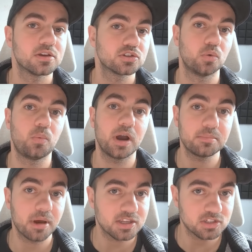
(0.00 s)
So
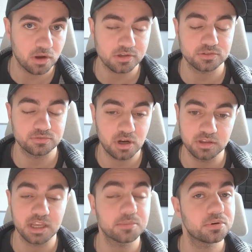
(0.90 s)
when my stocks are
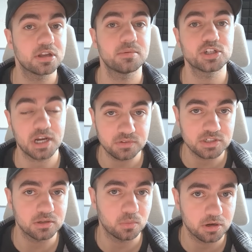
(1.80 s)
falling, and pretty much every
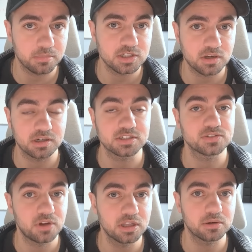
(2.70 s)
single one of my stocks
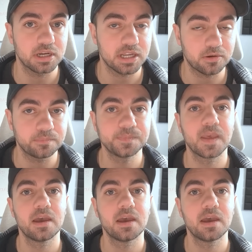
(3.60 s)
is falling right now,